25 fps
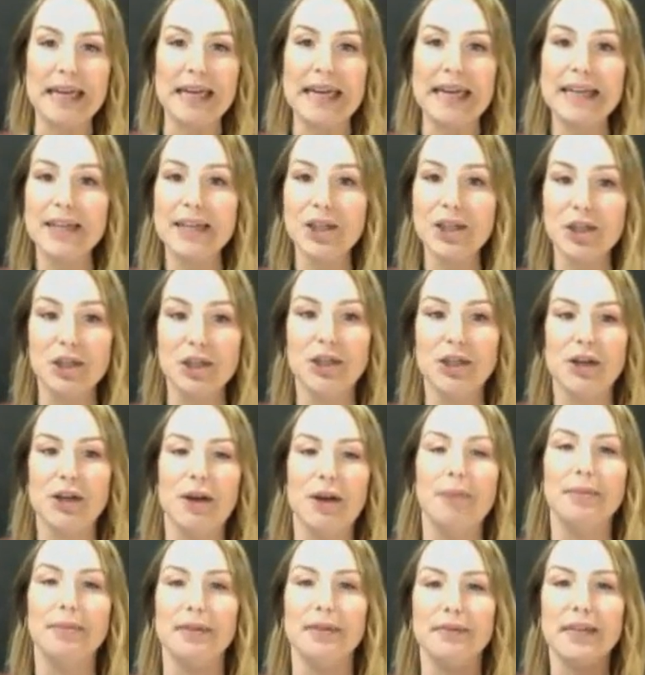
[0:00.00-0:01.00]
English in
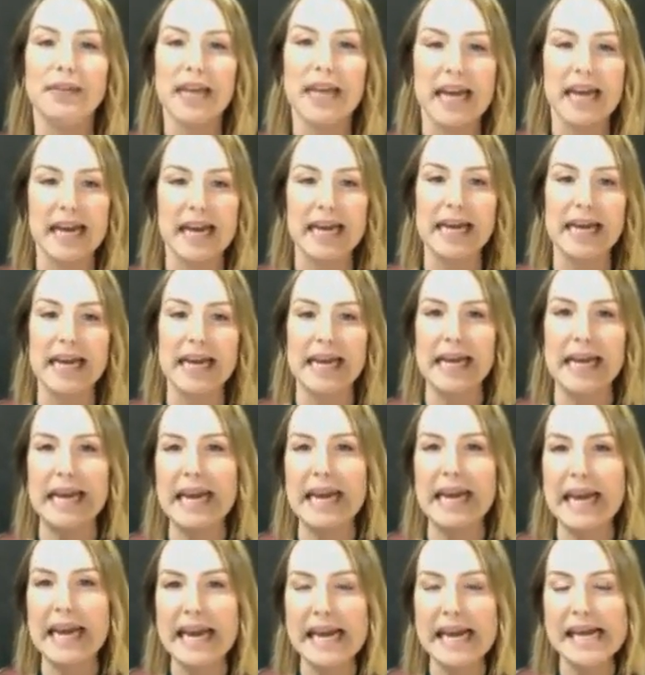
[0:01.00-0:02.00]
terms of
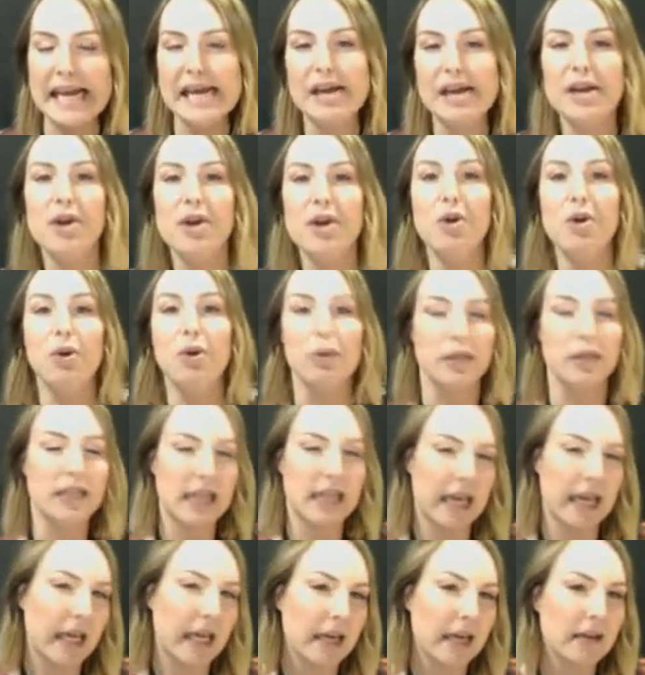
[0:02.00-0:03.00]
TEE or
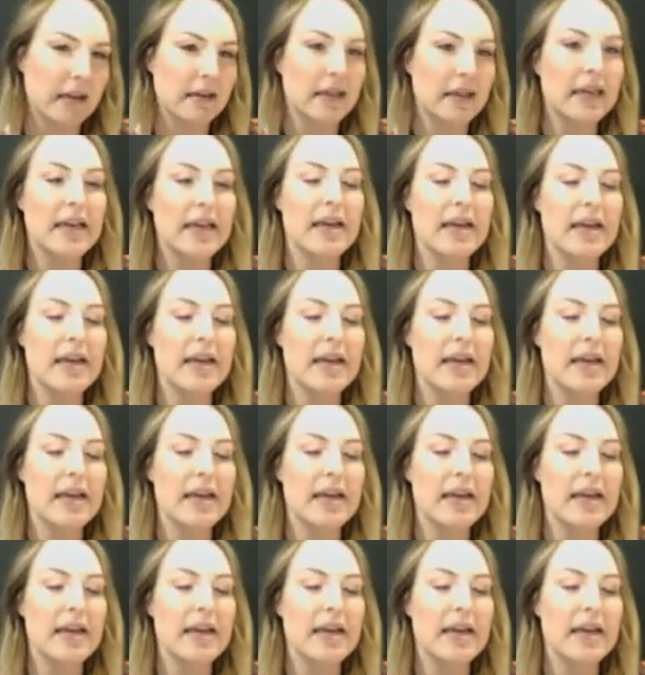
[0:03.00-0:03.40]
TEAL,